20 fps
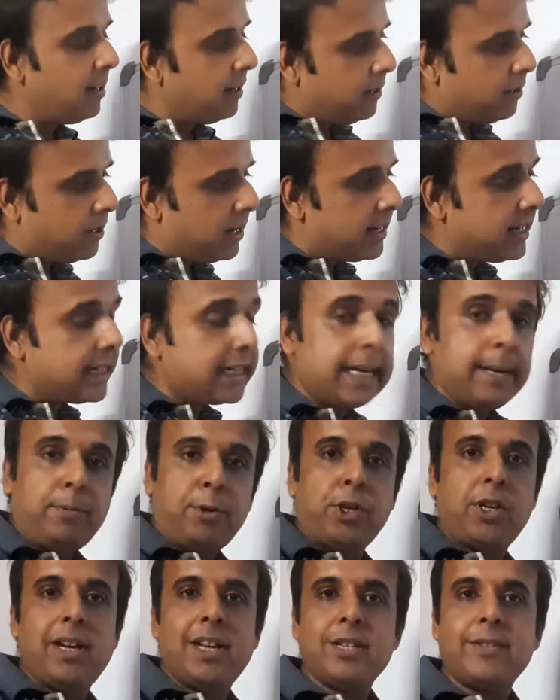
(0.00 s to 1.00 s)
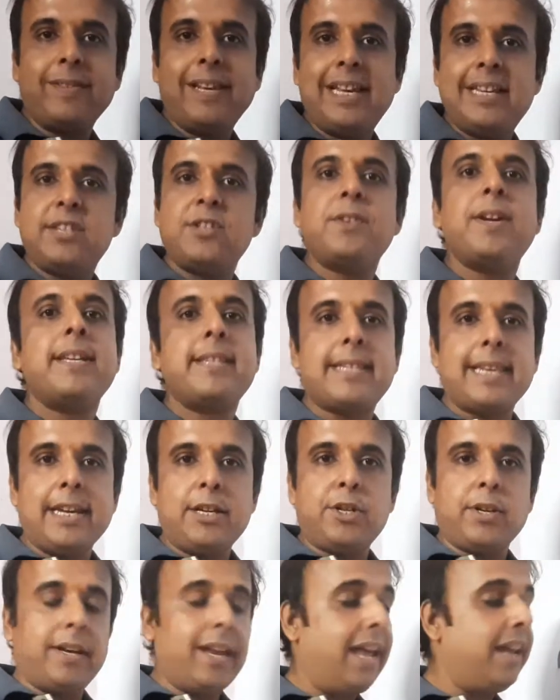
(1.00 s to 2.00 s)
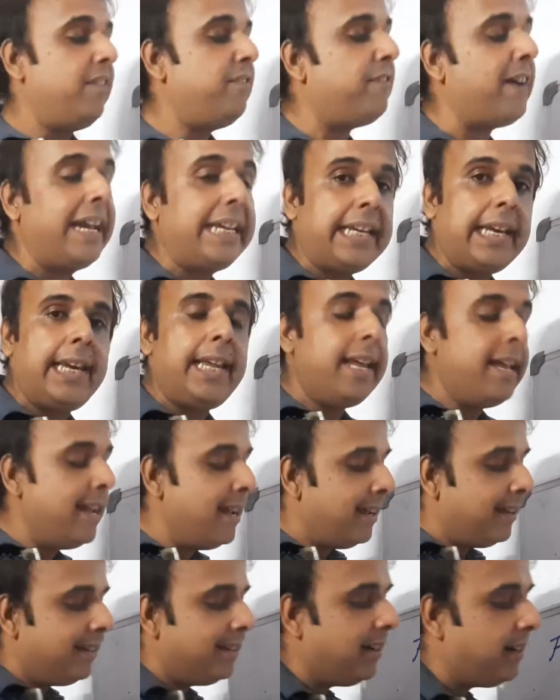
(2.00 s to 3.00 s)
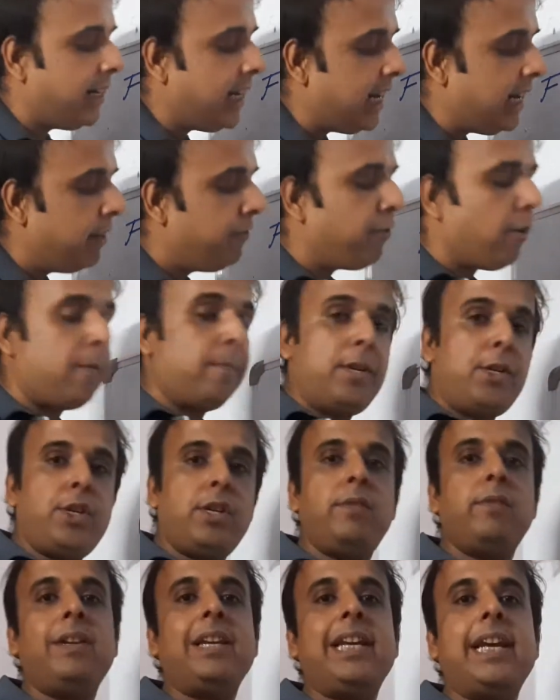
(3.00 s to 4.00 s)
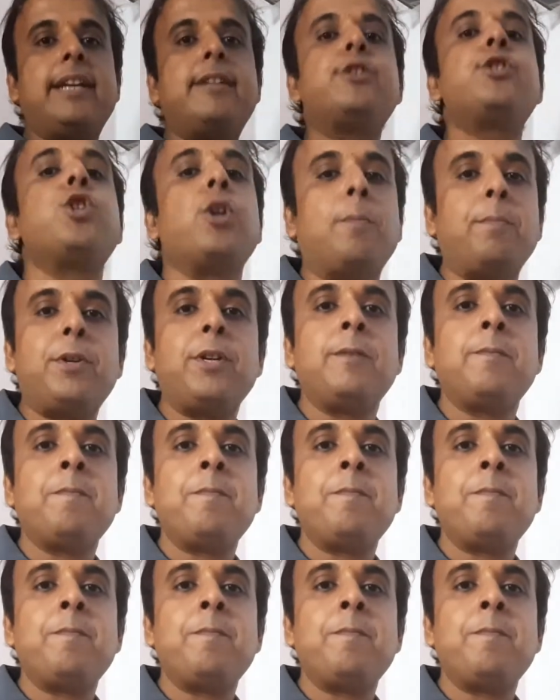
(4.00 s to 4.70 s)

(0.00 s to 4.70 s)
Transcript: Transcription as well as translation. And finally, the DNA formation will get stopped.